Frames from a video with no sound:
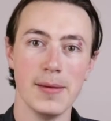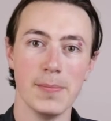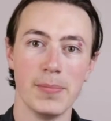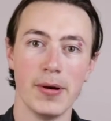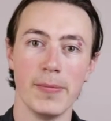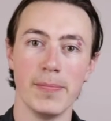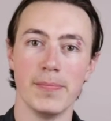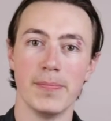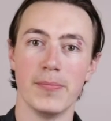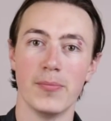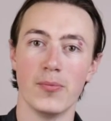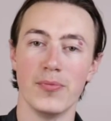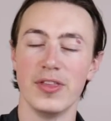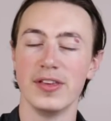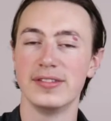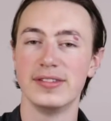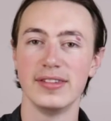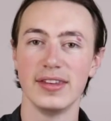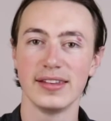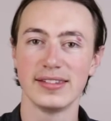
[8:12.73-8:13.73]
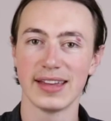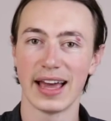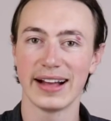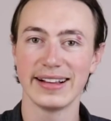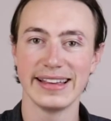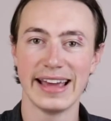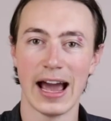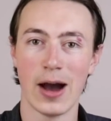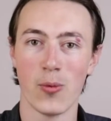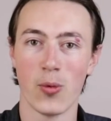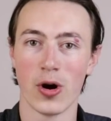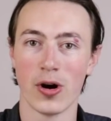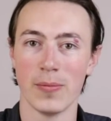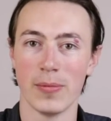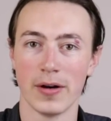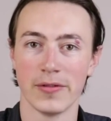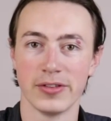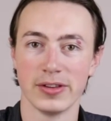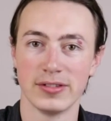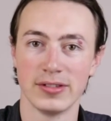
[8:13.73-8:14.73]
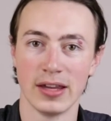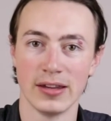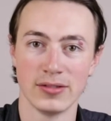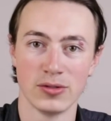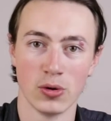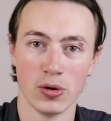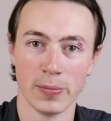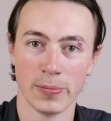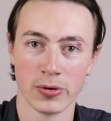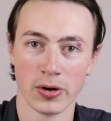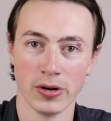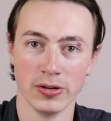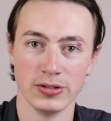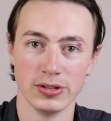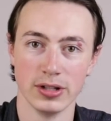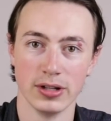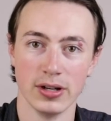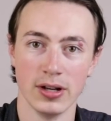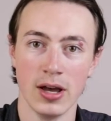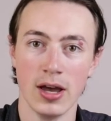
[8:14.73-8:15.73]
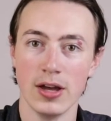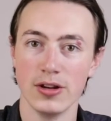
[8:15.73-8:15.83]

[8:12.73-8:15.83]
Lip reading: But this is exactly how Warren Buffett says to approach it.